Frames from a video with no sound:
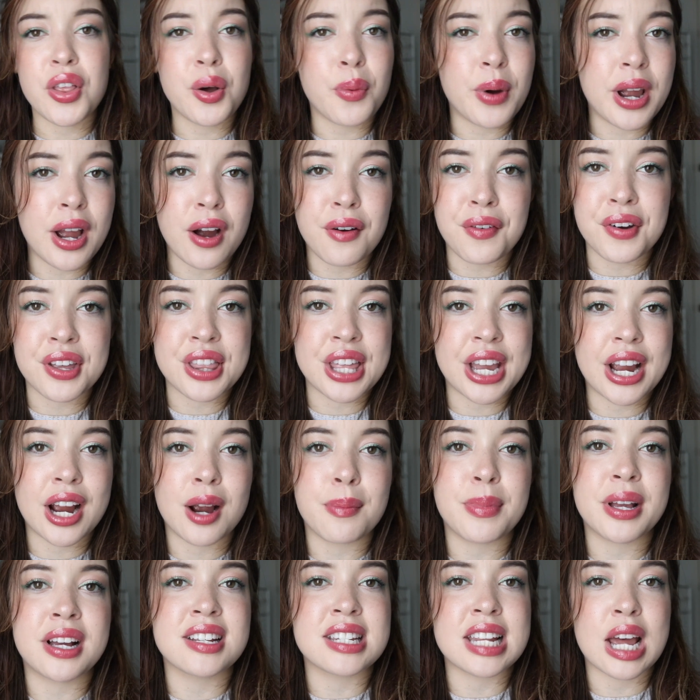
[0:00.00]
the way over there
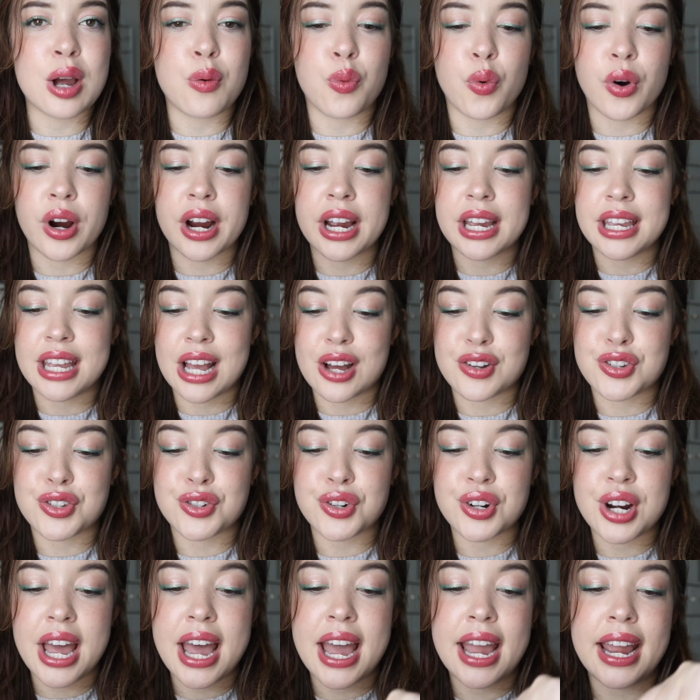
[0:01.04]
because I wore it
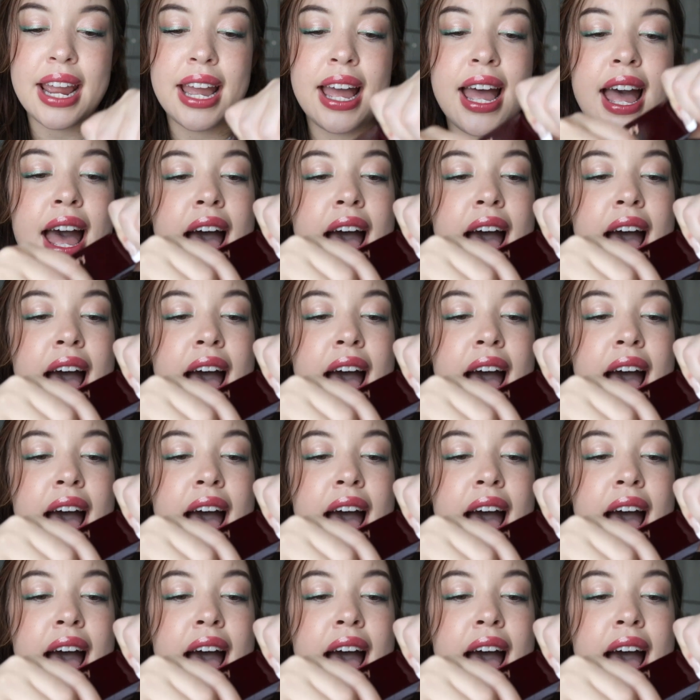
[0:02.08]
yesterday.